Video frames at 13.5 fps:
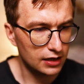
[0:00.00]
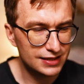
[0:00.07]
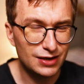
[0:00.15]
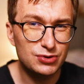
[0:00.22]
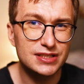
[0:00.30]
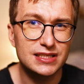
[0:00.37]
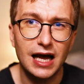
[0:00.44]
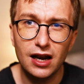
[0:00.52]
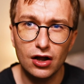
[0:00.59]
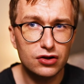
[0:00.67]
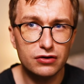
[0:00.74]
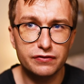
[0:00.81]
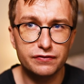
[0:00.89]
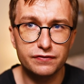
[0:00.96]
There is a
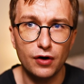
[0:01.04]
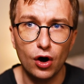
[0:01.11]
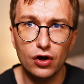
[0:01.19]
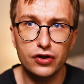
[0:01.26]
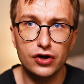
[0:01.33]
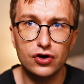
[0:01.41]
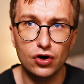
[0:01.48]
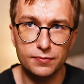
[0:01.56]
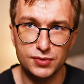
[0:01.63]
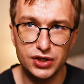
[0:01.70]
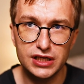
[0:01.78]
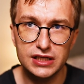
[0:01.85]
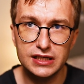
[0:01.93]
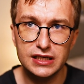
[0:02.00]
lot of other
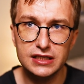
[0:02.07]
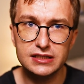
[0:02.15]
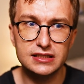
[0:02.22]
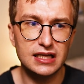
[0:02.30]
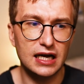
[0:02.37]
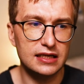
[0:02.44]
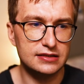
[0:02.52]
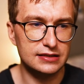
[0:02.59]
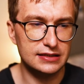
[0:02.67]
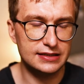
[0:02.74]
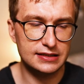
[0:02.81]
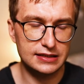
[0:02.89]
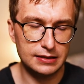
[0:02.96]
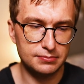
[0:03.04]
communities that
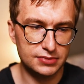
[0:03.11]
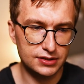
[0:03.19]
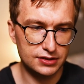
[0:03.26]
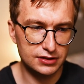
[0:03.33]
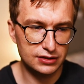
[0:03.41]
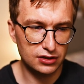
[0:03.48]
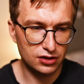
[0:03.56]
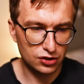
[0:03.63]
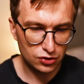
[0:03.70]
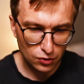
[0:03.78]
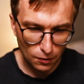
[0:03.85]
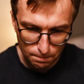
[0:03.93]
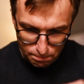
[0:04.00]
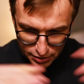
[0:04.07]
seems
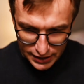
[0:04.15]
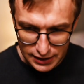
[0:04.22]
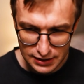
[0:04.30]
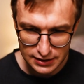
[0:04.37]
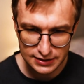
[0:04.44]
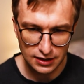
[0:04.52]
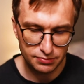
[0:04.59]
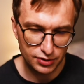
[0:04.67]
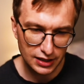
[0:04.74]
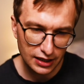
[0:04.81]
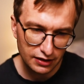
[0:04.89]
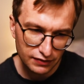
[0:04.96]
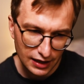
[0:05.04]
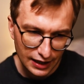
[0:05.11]
completely separate,
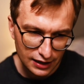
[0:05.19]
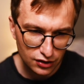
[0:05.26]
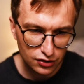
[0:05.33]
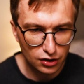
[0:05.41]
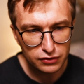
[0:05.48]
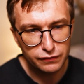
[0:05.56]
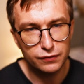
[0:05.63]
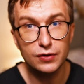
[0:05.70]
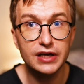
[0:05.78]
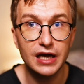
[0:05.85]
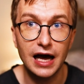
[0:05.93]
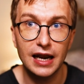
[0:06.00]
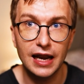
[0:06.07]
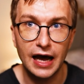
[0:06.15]
even like not
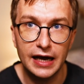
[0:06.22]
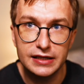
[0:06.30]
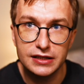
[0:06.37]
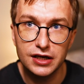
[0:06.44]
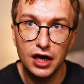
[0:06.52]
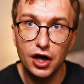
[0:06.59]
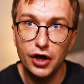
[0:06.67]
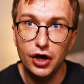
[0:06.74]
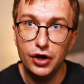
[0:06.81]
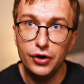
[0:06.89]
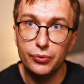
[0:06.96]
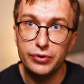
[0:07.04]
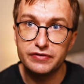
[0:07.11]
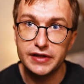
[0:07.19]
fully aligned
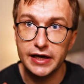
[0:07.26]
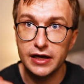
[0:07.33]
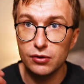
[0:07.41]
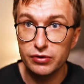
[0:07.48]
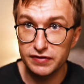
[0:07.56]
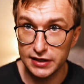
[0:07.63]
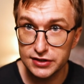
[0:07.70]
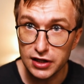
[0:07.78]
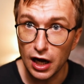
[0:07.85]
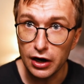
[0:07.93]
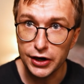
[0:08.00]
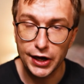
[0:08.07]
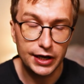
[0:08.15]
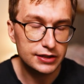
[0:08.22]
with the with the
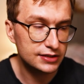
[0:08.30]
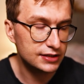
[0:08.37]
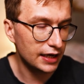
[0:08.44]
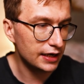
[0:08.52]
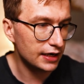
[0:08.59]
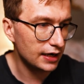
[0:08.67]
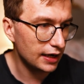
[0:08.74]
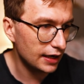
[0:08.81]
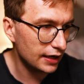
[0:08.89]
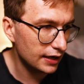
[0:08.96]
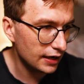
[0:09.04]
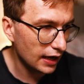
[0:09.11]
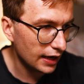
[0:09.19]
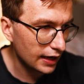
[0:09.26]
stargaze and
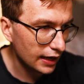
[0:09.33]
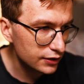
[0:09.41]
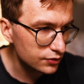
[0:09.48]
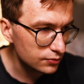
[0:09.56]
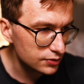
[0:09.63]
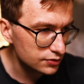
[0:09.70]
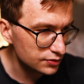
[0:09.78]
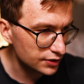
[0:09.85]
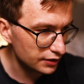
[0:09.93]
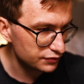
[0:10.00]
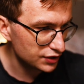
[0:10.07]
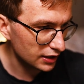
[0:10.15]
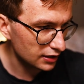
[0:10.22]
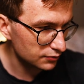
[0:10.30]
and and i do want to give
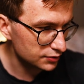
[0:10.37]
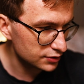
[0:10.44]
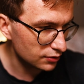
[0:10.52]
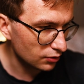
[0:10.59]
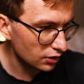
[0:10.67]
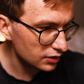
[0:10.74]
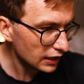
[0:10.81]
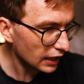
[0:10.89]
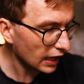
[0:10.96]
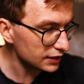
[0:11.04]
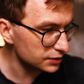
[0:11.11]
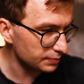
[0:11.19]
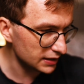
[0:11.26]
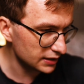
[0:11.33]
shout out so on the
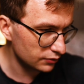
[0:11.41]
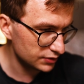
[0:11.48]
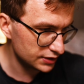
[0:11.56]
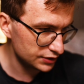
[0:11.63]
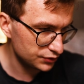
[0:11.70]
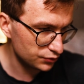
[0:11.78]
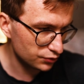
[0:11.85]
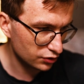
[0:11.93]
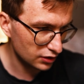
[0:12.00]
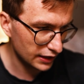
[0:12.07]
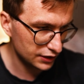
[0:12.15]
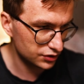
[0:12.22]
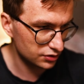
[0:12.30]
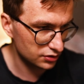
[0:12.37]
launchpad there is this new
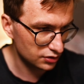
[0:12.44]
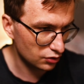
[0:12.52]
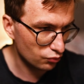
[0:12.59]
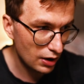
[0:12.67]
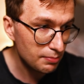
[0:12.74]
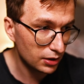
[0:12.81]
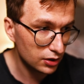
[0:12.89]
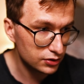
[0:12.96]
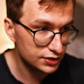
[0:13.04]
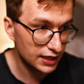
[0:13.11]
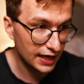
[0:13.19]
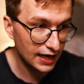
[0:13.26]
collection rebels